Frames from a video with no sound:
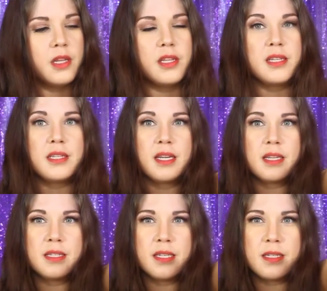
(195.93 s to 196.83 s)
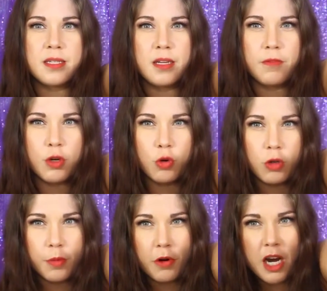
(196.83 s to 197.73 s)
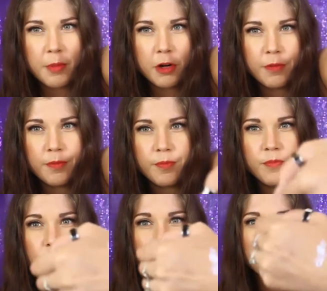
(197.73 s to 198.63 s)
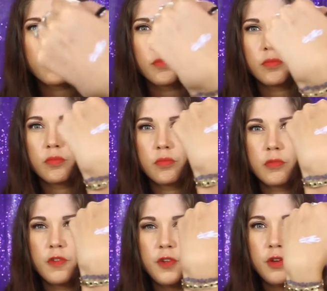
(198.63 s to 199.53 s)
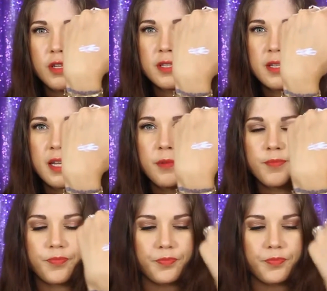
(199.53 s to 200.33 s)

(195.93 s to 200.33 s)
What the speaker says: This is the consistency of the Coola primer, if you can see.